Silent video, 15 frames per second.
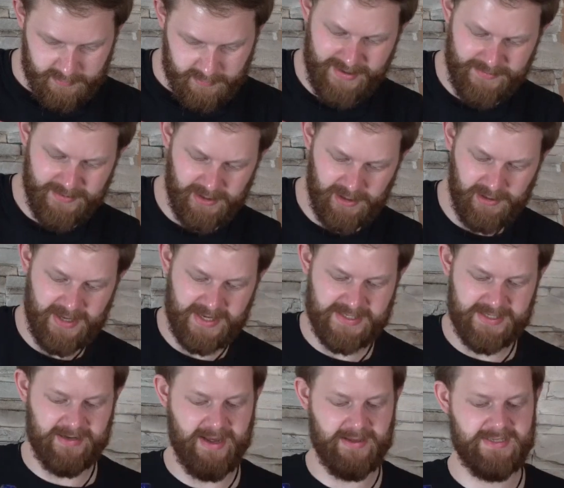maybe a little less
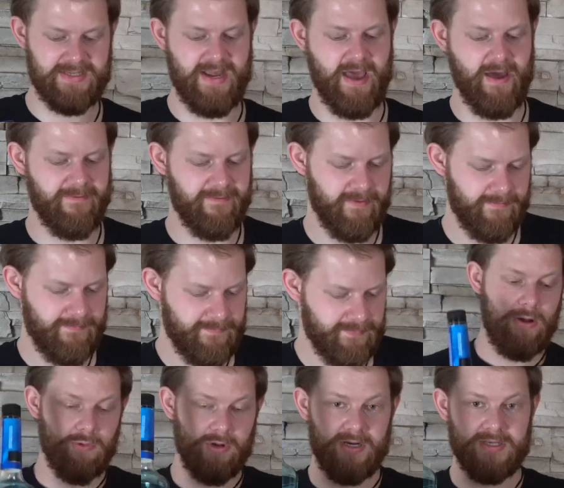than 1.5 ounces.
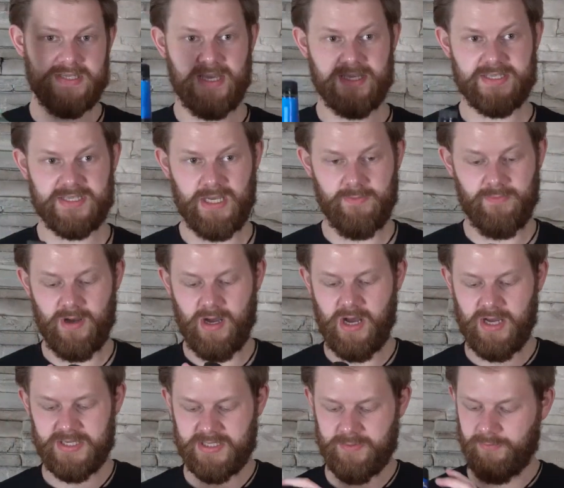And we're gonna take
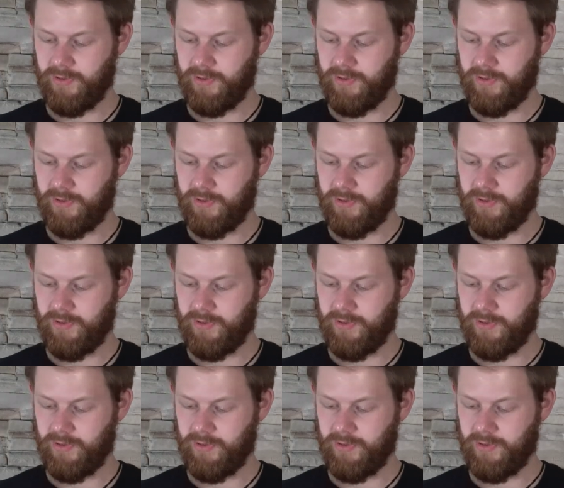some